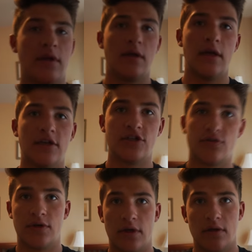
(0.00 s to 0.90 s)
is
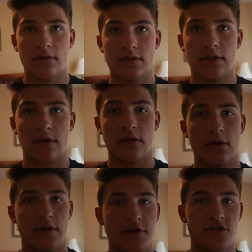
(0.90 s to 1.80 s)
just ridiculous.
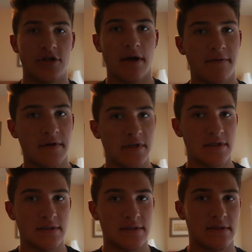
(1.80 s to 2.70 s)
Like, Lanier's traffic
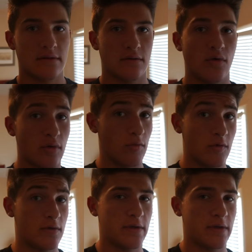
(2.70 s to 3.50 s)
is horrible.